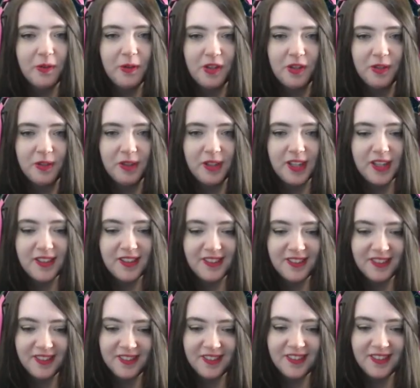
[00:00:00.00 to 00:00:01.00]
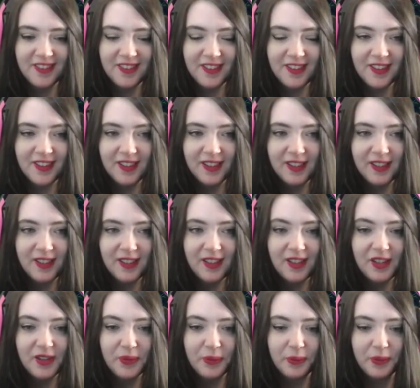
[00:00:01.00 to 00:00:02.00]
what are we doing?
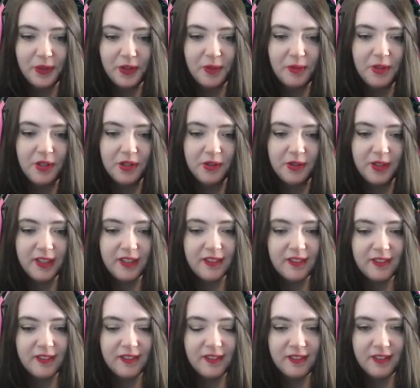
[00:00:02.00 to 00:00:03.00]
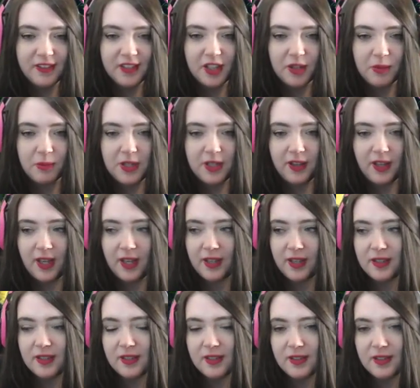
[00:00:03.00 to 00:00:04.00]
What are we doing? Can we,
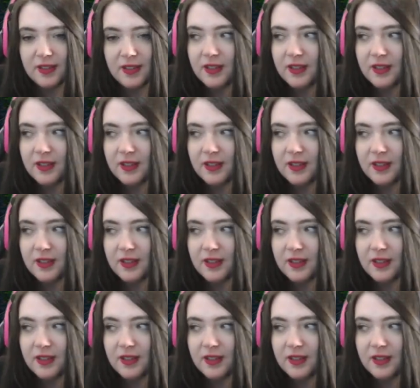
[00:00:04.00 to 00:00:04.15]
like...